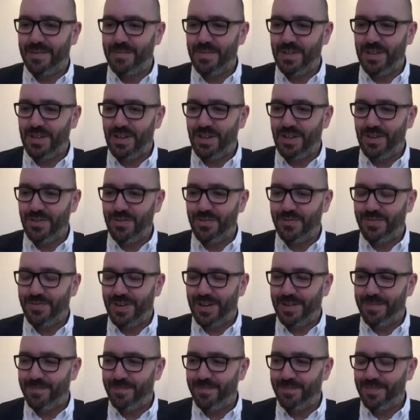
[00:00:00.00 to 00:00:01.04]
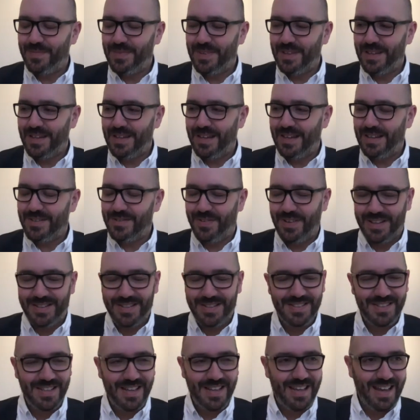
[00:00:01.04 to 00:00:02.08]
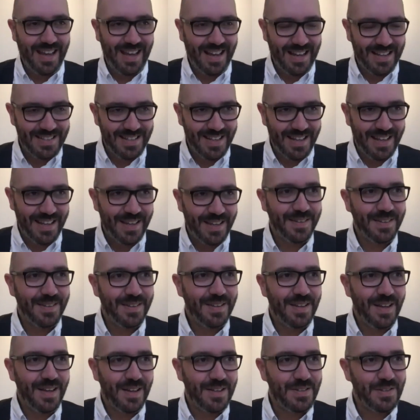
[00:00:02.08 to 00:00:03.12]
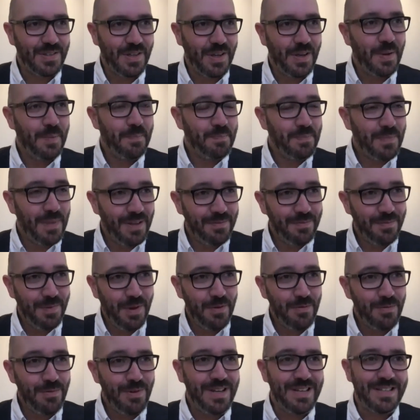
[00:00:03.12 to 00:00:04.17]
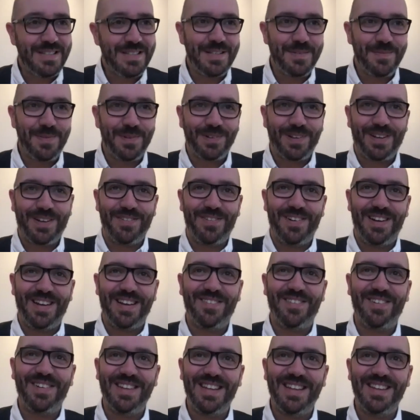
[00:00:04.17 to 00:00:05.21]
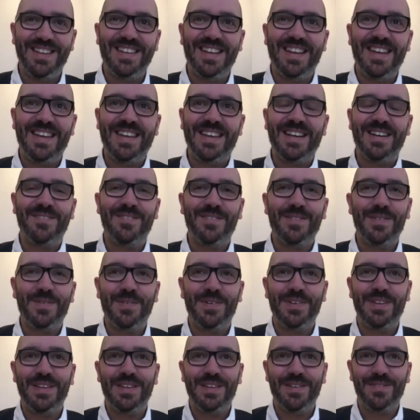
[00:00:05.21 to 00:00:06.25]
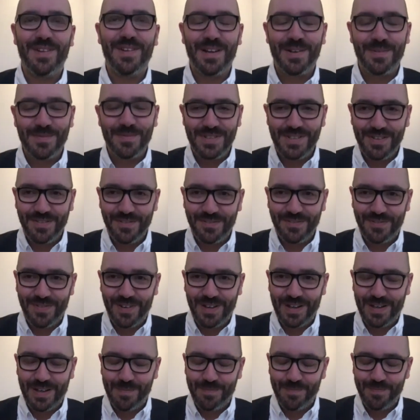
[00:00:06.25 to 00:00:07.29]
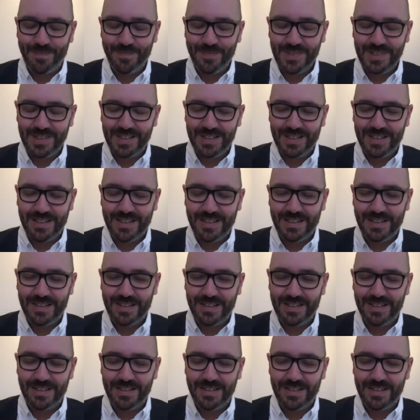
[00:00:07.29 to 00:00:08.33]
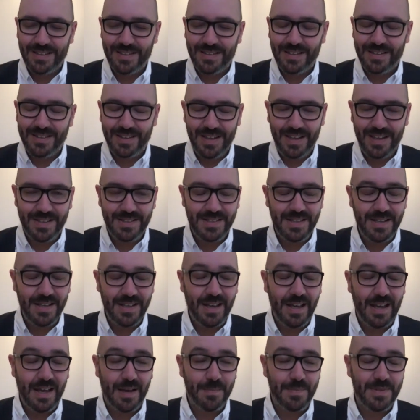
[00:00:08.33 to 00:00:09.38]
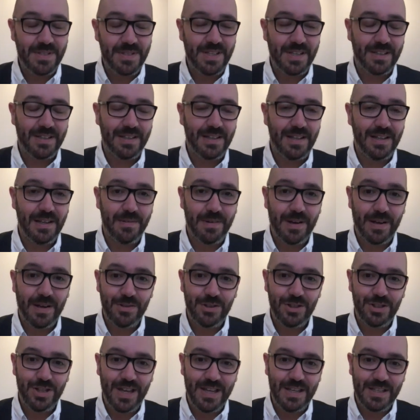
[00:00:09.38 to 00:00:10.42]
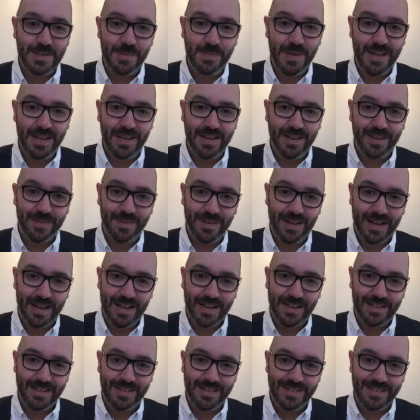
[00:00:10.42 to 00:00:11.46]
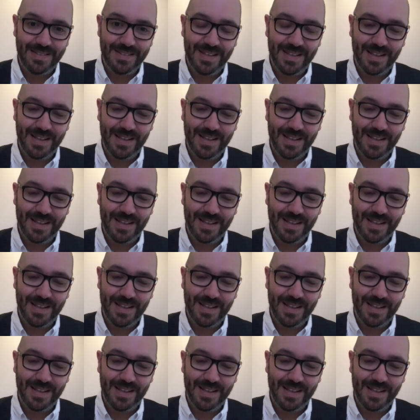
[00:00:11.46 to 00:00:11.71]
you've, it's fair to say, had a reasonable career within the realms of the theatre, and particularly around Shakespeare. And